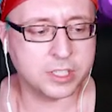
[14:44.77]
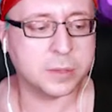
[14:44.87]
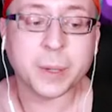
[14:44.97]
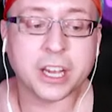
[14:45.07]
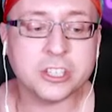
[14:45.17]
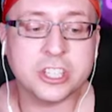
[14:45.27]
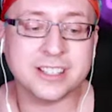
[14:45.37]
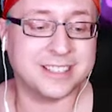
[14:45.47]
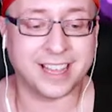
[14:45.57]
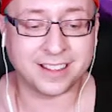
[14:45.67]
Just because
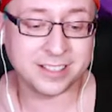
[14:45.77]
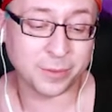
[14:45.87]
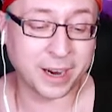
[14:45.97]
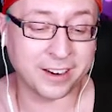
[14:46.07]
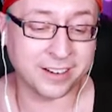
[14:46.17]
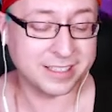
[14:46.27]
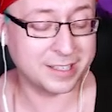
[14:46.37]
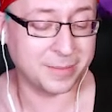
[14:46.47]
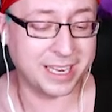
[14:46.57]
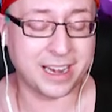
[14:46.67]
she's a talented writer
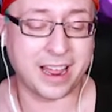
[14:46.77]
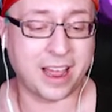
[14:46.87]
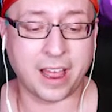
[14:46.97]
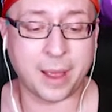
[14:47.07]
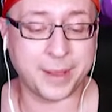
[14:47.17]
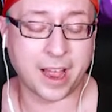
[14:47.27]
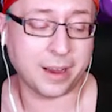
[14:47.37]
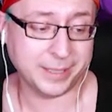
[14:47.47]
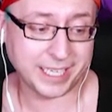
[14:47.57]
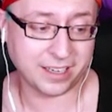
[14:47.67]
doesn't mean.
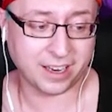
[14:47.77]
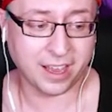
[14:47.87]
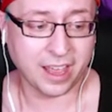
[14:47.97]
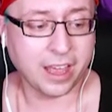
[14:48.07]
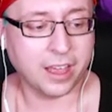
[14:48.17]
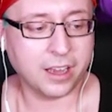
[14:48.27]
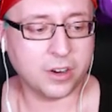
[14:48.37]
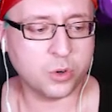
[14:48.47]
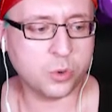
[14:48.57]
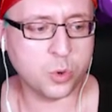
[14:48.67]
I mean.
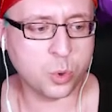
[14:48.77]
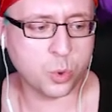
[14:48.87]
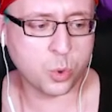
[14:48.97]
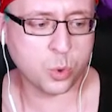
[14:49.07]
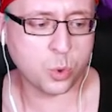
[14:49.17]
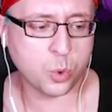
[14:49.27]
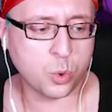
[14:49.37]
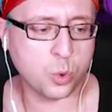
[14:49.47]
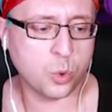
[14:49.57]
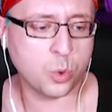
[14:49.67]

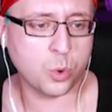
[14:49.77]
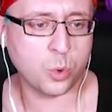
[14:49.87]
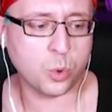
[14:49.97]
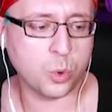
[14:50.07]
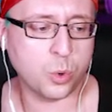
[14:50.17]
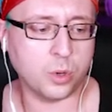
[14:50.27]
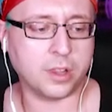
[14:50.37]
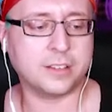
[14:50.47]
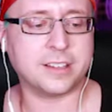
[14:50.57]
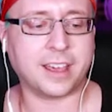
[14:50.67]
Ooh,
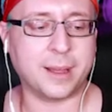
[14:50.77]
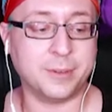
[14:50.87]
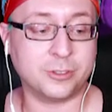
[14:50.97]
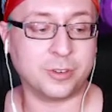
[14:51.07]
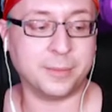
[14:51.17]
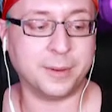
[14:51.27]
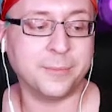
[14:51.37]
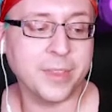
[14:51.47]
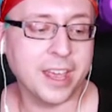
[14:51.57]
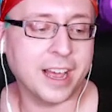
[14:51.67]
looks like I'm in trouble.
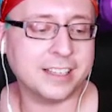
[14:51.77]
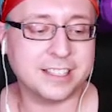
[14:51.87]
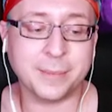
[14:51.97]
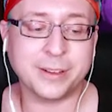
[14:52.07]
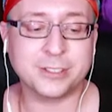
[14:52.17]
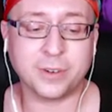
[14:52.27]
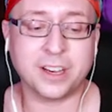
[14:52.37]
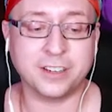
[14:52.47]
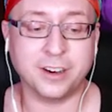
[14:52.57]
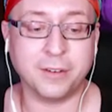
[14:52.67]
I somehow
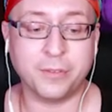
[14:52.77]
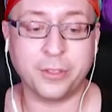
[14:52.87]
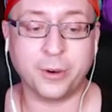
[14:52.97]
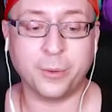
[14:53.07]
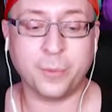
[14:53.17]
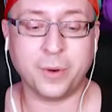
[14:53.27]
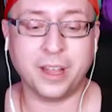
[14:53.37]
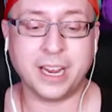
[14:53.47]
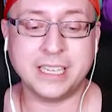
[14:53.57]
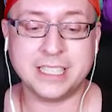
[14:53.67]
struck a nerve, though
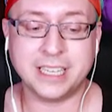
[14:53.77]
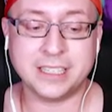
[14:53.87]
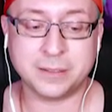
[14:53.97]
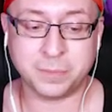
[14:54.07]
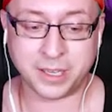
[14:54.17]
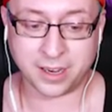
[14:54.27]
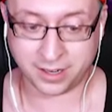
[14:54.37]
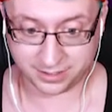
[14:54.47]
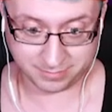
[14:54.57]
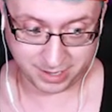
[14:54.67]
what I did is
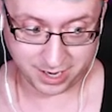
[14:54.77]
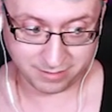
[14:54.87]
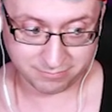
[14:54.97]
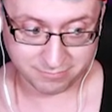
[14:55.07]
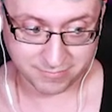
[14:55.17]
beyond me.